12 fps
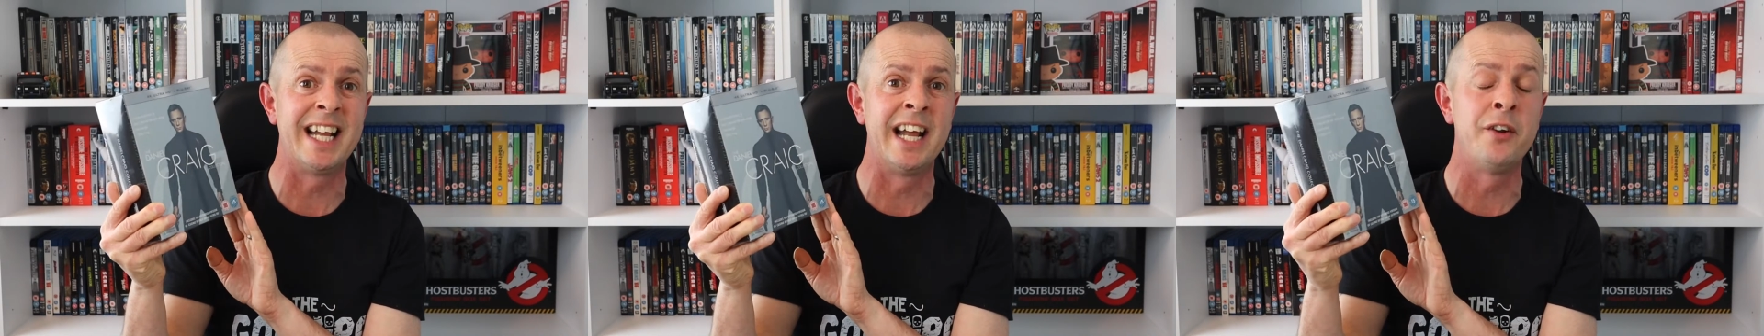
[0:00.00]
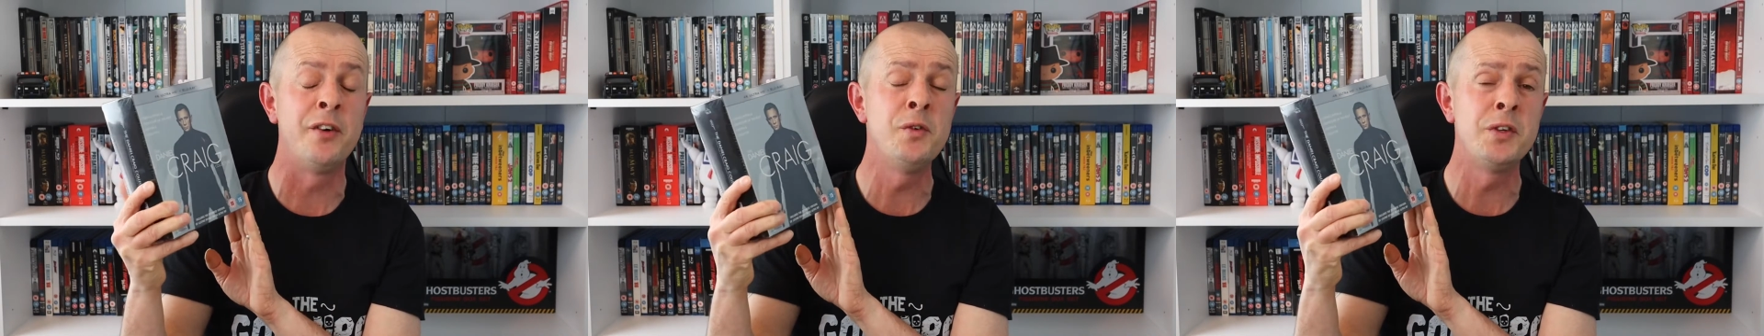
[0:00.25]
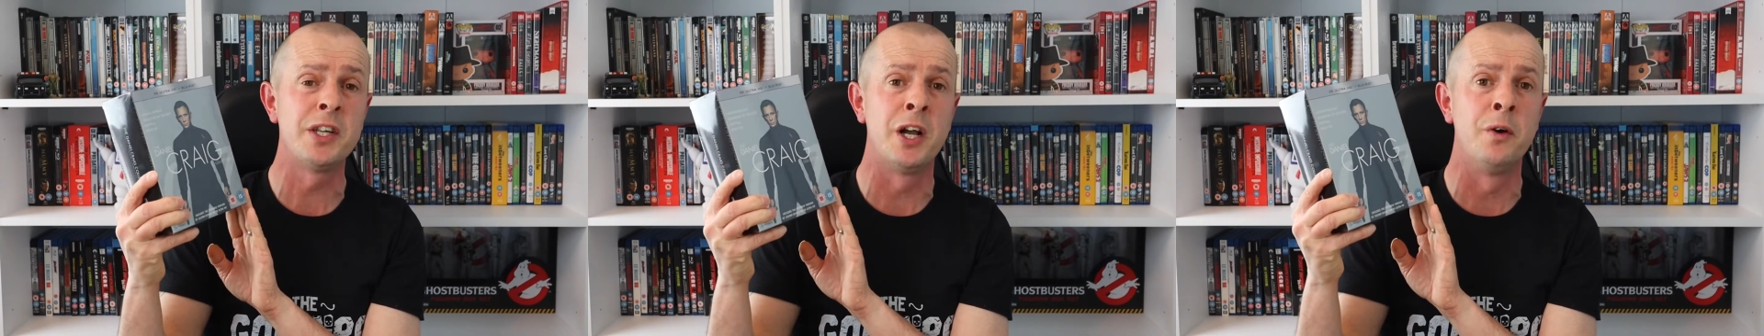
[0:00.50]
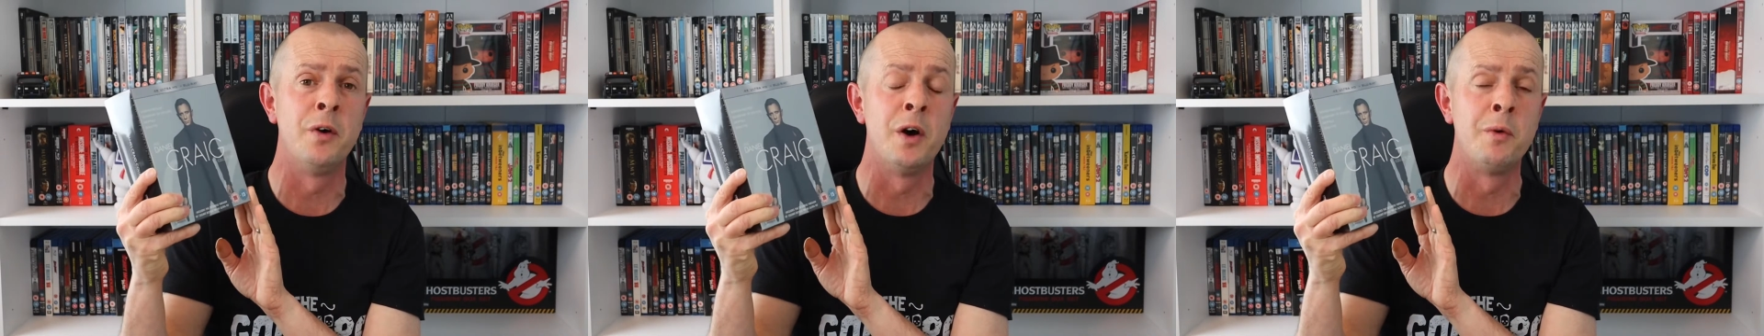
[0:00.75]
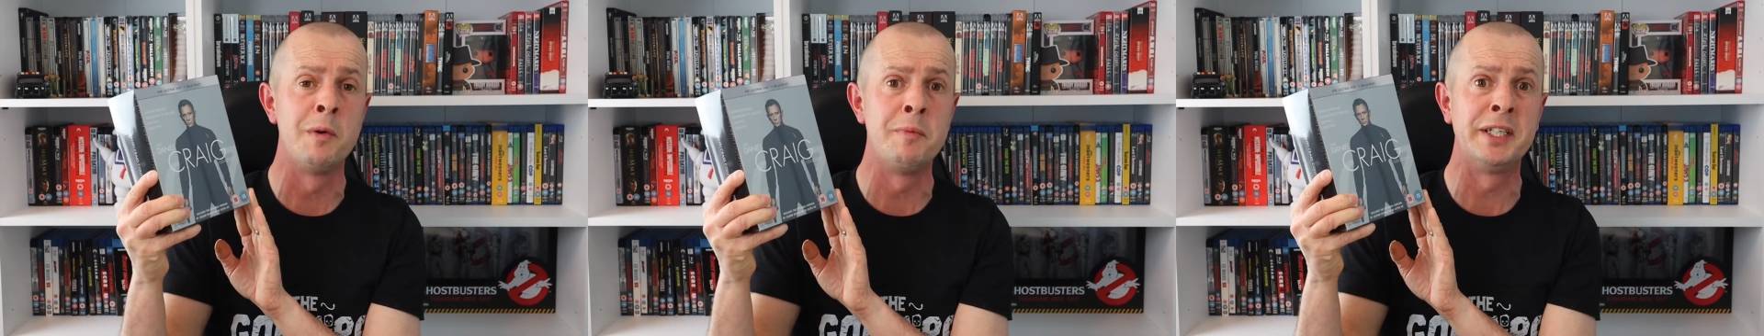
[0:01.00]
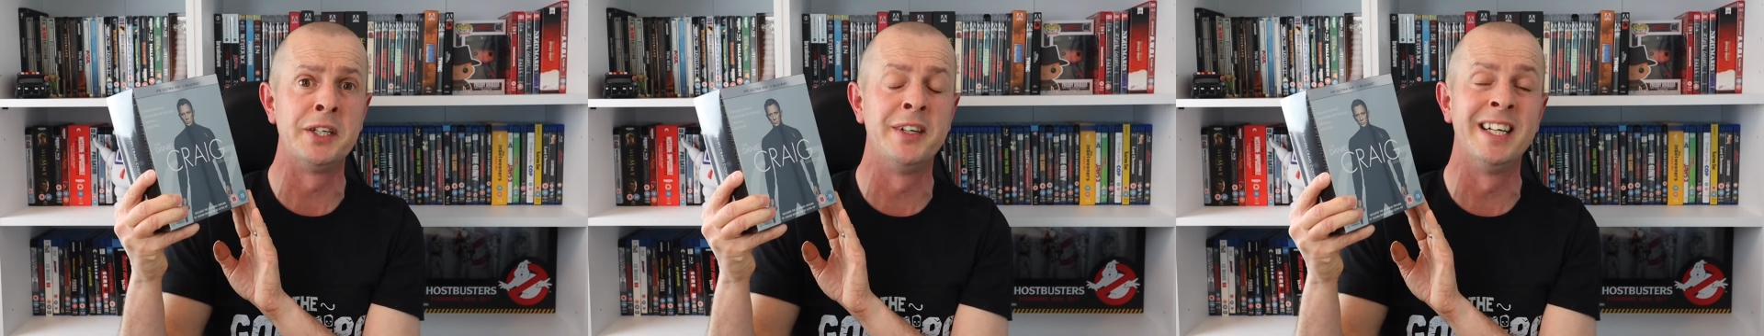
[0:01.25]
and also I will
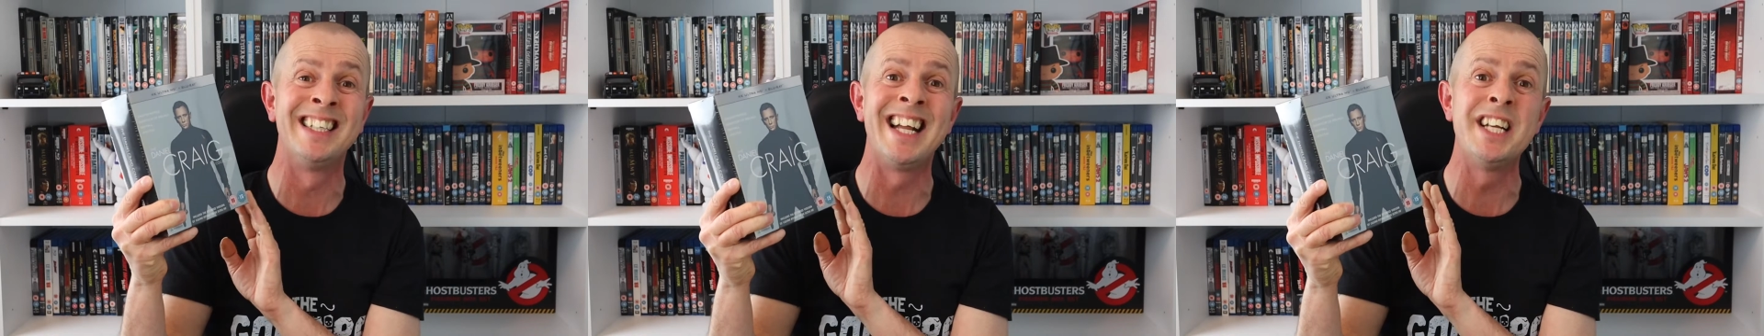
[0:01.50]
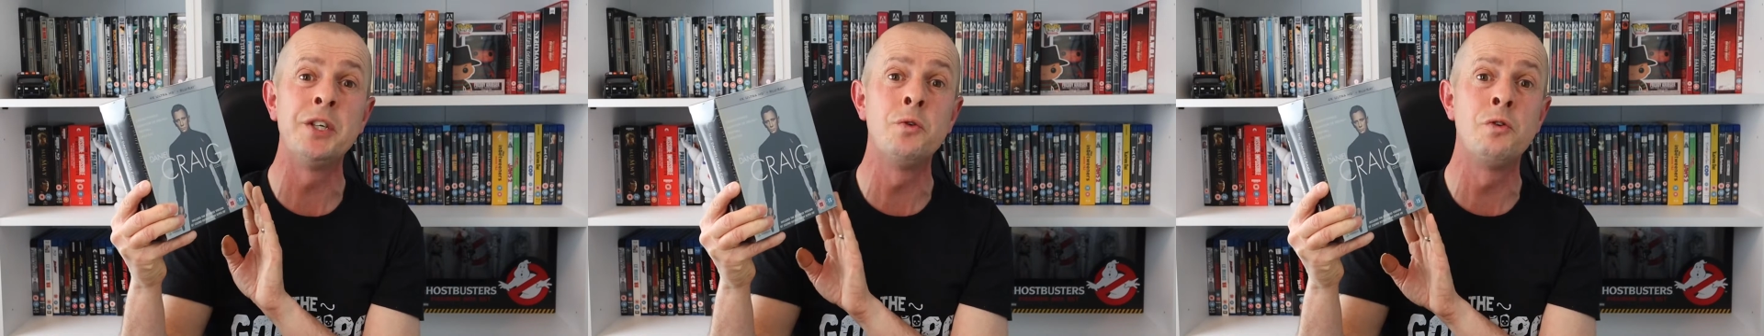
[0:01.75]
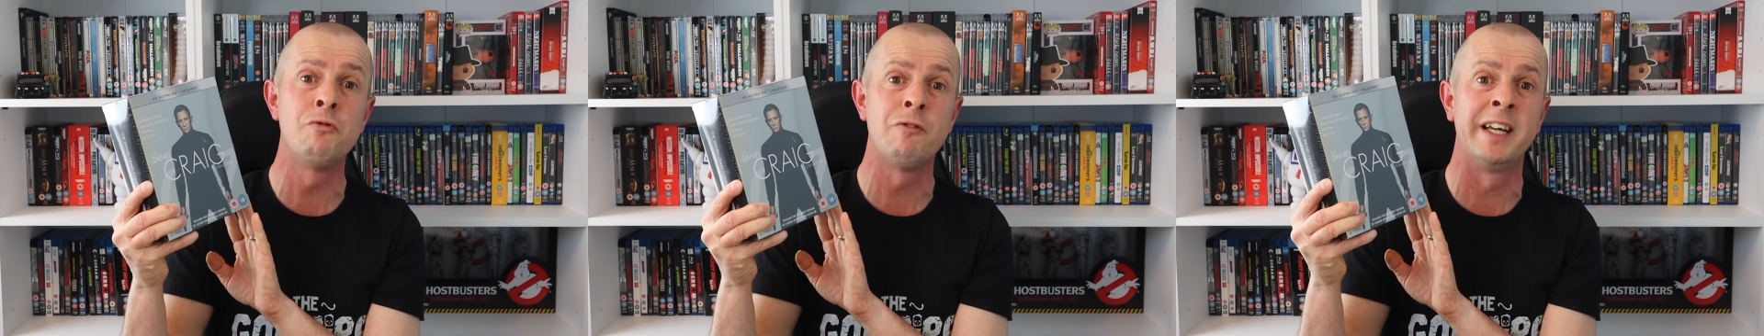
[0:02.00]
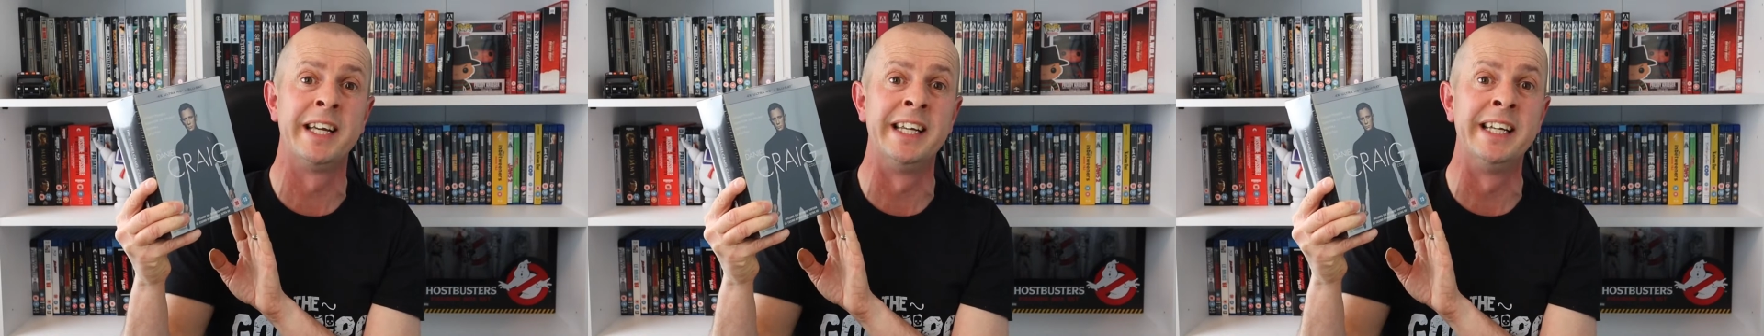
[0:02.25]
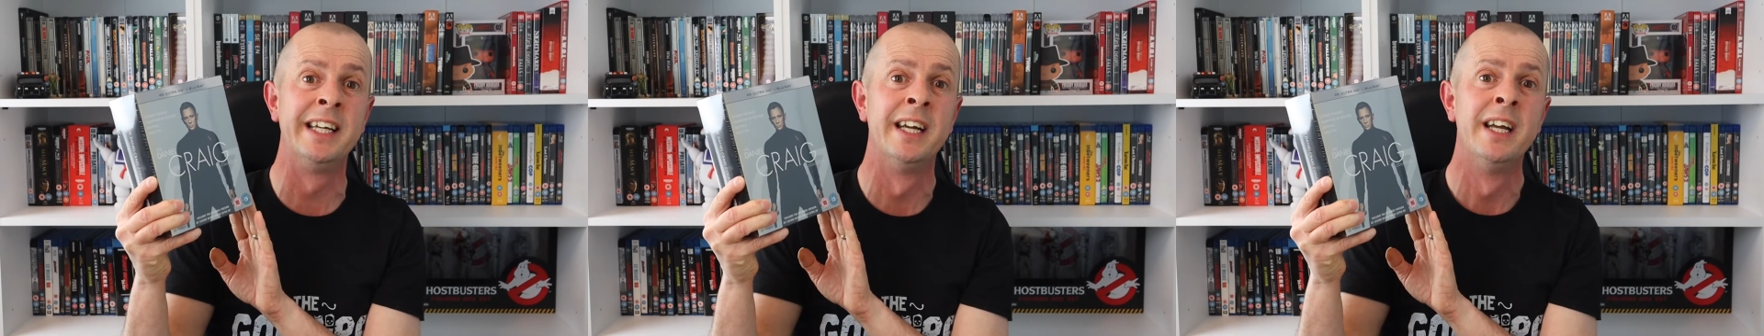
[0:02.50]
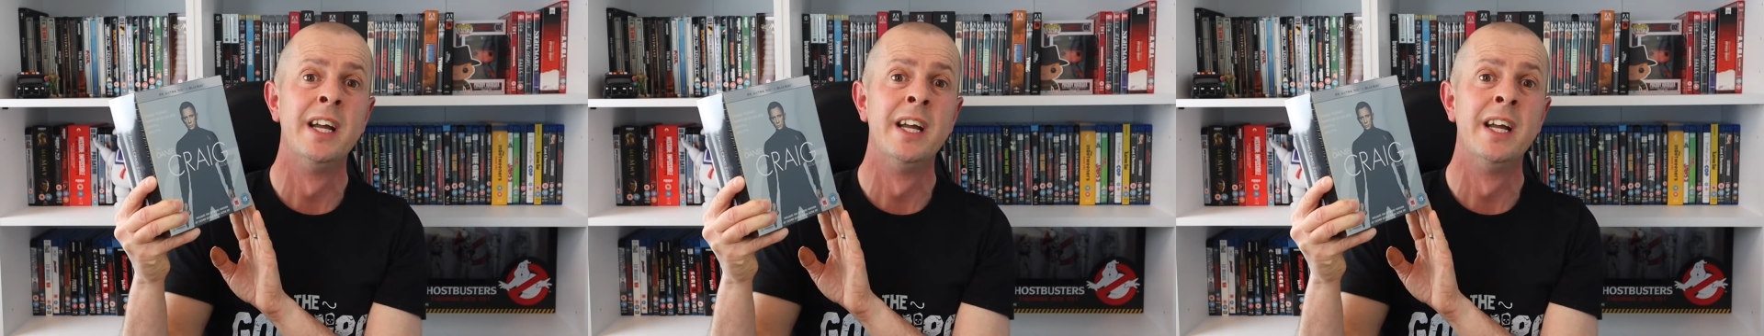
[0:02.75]
be doing a Daniel Craig